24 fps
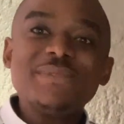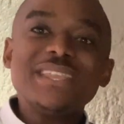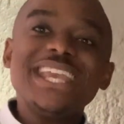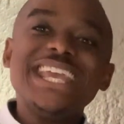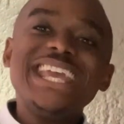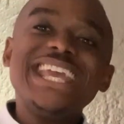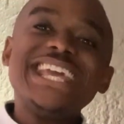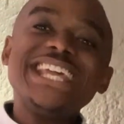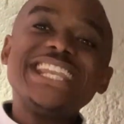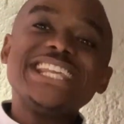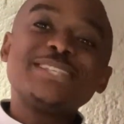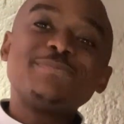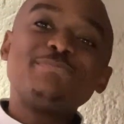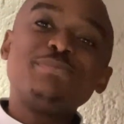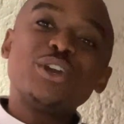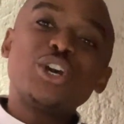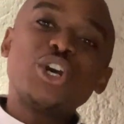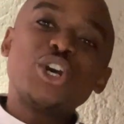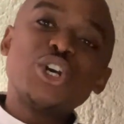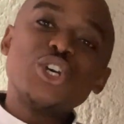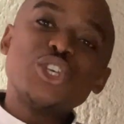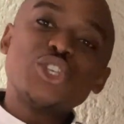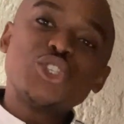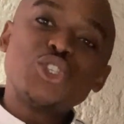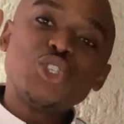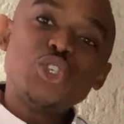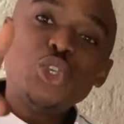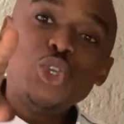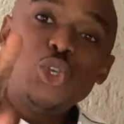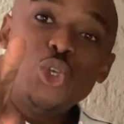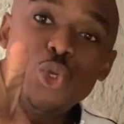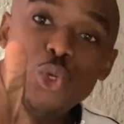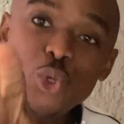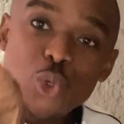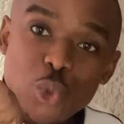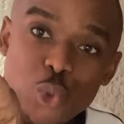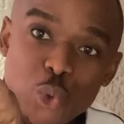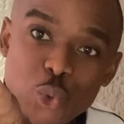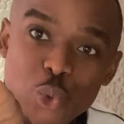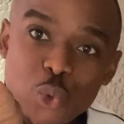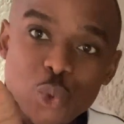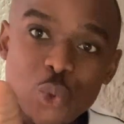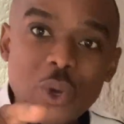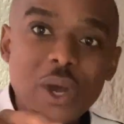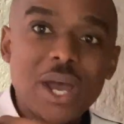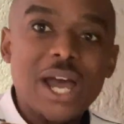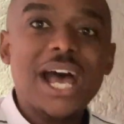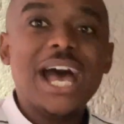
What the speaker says: It is because you